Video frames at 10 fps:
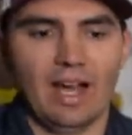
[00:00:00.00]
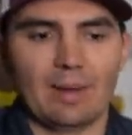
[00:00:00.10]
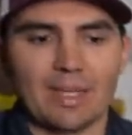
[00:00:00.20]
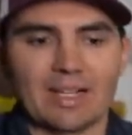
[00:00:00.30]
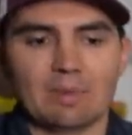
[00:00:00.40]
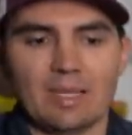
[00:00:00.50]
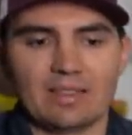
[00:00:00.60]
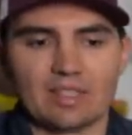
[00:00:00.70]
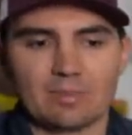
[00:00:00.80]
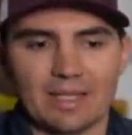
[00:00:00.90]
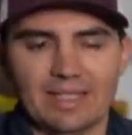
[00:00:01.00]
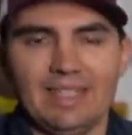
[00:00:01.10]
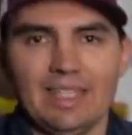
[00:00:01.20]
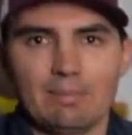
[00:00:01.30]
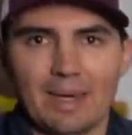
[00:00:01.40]
I'm not gonna make this my
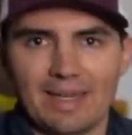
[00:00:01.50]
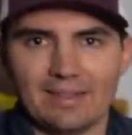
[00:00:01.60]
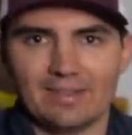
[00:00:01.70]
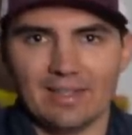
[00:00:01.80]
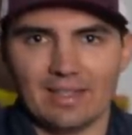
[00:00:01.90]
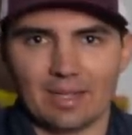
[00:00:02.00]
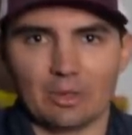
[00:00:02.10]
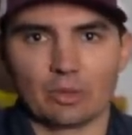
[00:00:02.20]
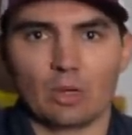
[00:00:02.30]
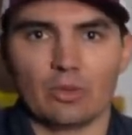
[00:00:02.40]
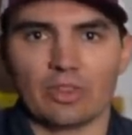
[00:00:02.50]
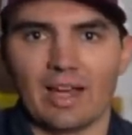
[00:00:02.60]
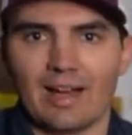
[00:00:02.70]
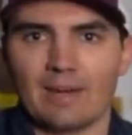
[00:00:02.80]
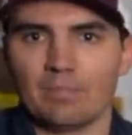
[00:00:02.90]
key bait that I'm gonna throw all the
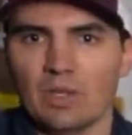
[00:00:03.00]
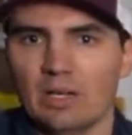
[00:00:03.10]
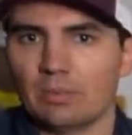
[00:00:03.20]
time,